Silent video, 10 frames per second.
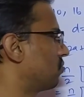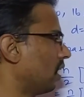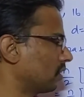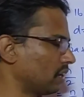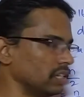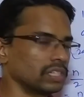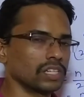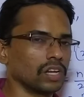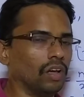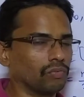
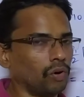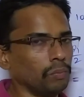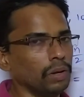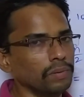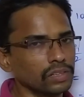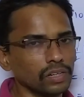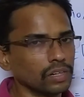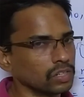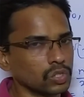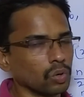factorization or formula method.
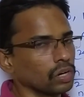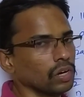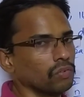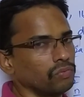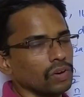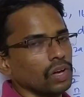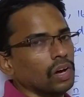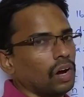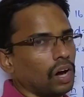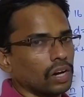It is totally of
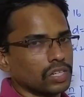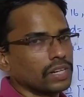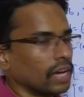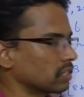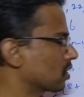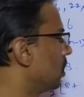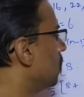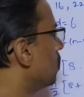our task.